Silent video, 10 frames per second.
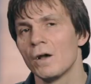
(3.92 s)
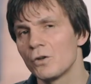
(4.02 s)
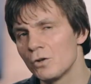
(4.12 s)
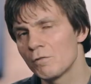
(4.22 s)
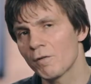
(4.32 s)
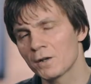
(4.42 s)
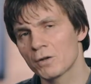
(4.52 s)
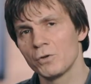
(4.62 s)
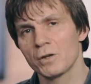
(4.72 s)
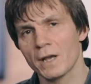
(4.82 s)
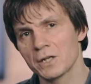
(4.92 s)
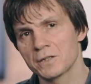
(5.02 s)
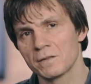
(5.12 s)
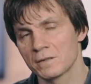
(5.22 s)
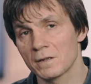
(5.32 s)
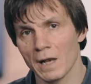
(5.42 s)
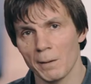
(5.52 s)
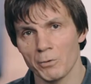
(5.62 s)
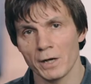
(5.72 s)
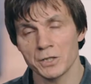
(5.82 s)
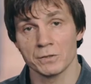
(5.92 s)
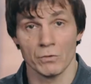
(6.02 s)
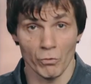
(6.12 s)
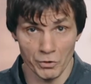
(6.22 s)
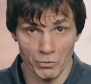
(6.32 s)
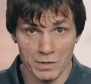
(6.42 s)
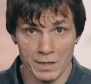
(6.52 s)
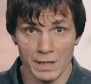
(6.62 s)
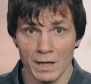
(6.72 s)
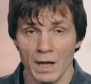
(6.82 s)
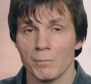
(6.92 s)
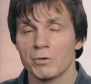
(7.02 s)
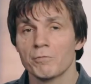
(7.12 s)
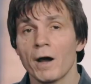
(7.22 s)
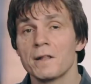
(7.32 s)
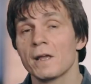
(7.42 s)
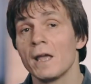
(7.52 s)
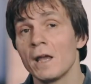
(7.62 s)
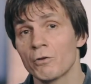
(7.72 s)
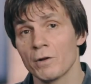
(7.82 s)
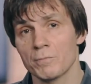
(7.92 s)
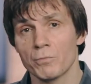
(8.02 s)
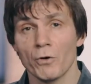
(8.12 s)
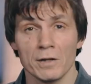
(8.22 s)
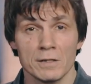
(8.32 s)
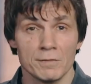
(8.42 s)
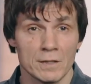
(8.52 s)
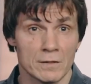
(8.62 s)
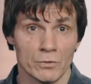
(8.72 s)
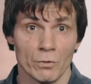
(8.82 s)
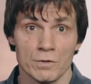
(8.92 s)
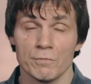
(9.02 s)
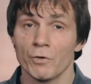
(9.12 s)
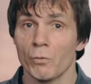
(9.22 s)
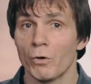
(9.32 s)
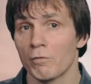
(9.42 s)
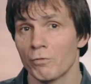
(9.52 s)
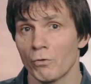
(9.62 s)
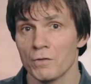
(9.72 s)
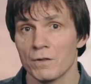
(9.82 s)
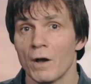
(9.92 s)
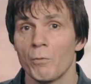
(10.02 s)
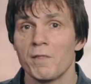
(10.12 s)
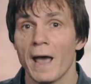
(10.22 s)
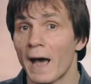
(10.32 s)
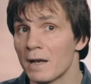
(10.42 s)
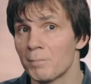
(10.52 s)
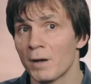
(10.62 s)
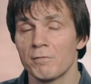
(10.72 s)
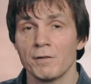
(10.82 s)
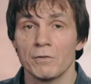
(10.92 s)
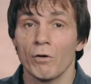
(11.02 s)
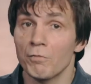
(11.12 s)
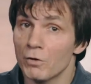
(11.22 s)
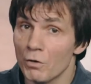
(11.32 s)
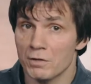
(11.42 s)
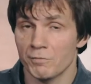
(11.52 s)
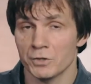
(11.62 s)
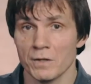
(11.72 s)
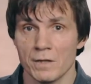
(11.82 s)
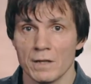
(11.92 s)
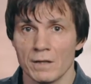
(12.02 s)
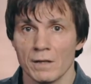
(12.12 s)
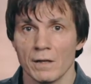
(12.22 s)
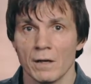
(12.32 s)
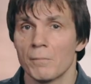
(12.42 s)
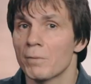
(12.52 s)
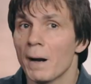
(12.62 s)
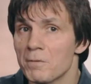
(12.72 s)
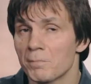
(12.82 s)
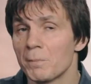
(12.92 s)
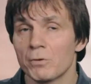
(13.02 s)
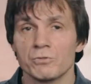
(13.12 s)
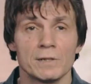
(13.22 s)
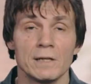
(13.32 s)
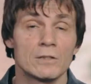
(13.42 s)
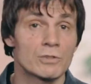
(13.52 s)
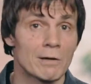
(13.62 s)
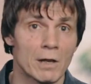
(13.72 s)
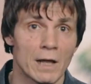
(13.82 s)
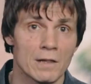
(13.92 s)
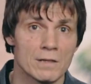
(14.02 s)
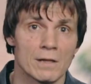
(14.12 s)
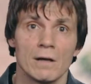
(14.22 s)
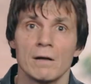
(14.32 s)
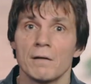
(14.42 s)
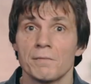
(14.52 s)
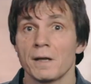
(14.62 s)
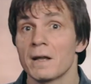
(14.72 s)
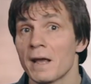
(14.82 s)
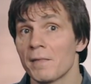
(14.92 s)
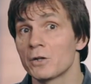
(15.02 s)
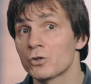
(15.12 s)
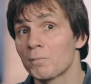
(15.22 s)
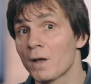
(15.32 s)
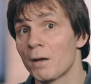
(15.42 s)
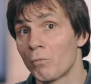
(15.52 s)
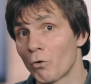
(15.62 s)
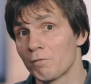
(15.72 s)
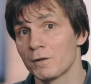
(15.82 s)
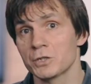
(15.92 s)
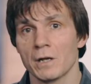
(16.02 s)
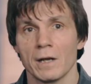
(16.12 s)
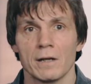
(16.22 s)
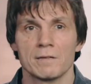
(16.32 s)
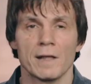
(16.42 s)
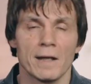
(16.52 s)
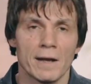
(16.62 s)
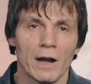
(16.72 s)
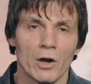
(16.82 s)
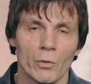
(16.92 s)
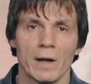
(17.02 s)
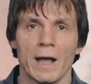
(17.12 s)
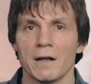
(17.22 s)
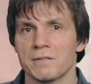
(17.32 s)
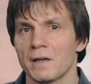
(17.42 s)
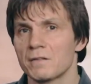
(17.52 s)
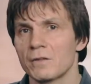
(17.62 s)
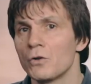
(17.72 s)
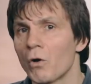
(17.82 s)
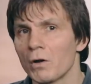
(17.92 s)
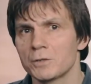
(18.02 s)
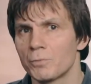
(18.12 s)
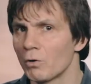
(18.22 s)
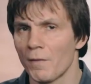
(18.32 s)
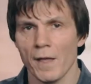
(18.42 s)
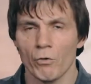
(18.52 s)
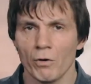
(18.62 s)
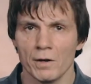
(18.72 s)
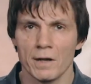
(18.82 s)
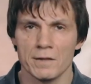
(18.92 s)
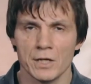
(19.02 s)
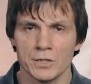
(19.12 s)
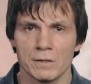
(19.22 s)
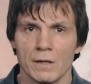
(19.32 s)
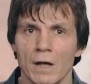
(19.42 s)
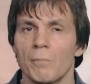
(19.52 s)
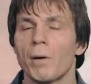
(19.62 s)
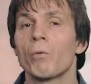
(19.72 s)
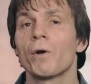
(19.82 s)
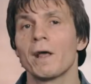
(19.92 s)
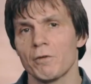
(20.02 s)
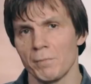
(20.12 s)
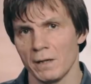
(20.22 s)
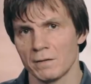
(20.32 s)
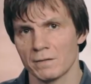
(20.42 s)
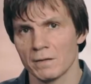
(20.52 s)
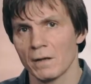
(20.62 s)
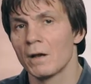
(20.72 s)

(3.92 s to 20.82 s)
Unified Communications and Collaboration, or UC, provides increased productivity tools for the workforce with the added benefit of cost efficiencies. Perhaps people need to travel less. They can get their job done more efficiently as they can get quick access to the knowledge pool in their organization by whatever means.